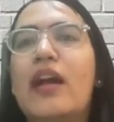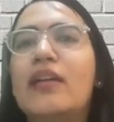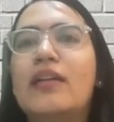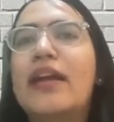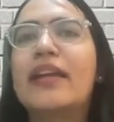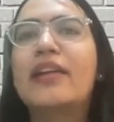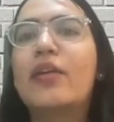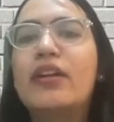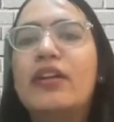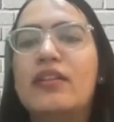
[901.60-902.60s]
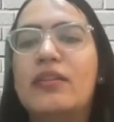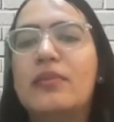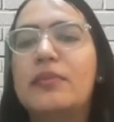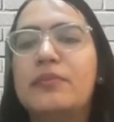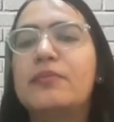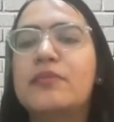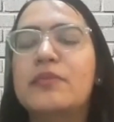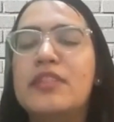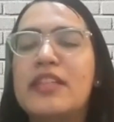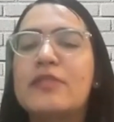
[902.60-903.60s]
I cannot
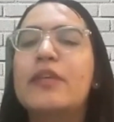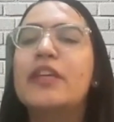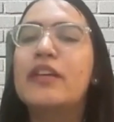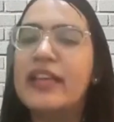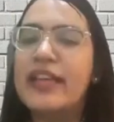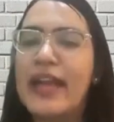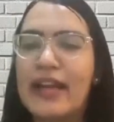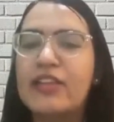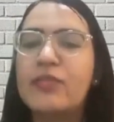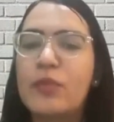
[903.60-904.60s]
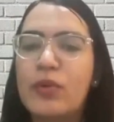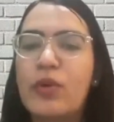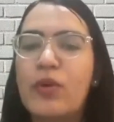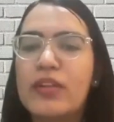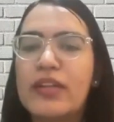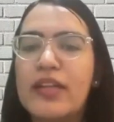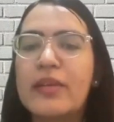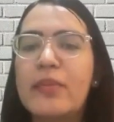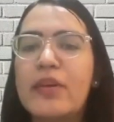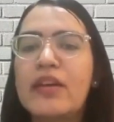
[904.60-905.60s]
just be in a reactive mode all the
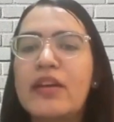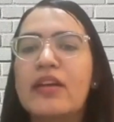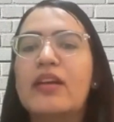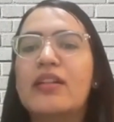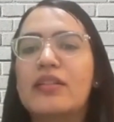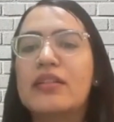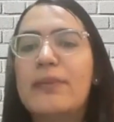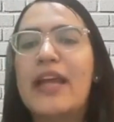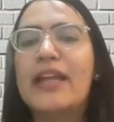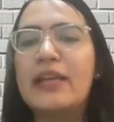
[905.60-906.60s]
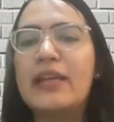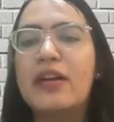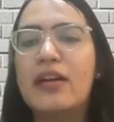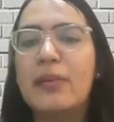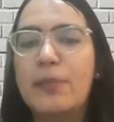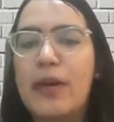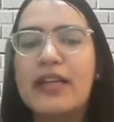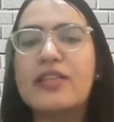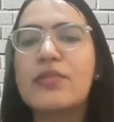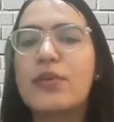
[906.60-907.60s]
time. The planning
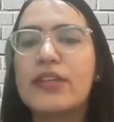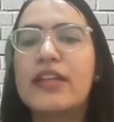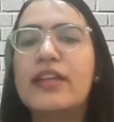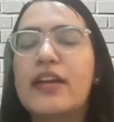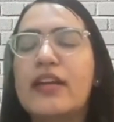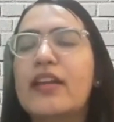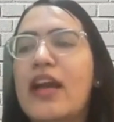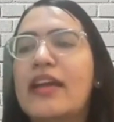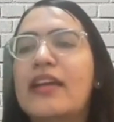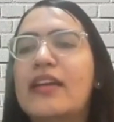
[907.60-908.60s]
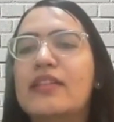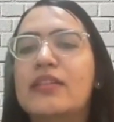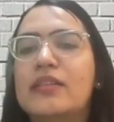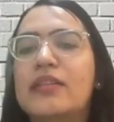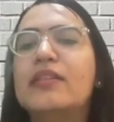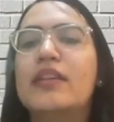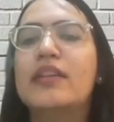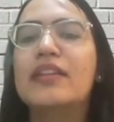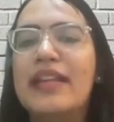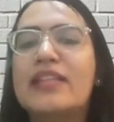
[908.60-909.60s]
part is already done.
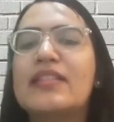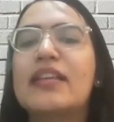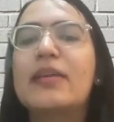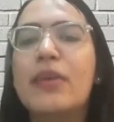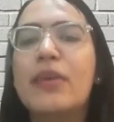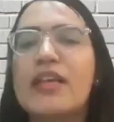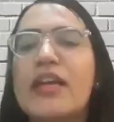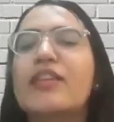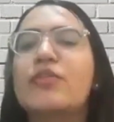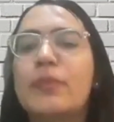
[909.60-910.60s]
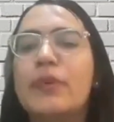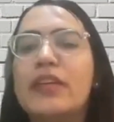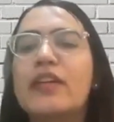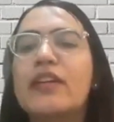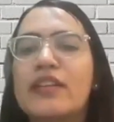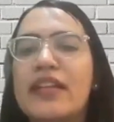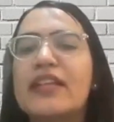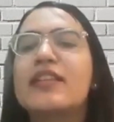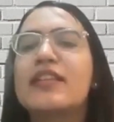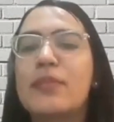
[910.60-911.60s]
In the next 3 months I should be here, in the
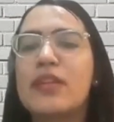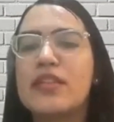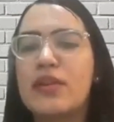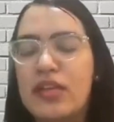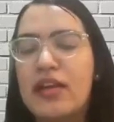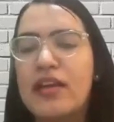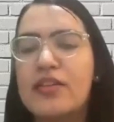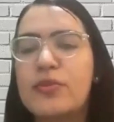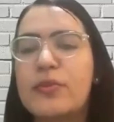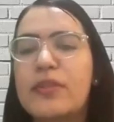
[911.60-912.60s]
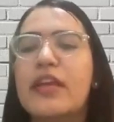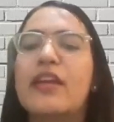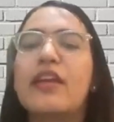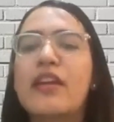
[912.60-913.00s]
next 6 months I should be there.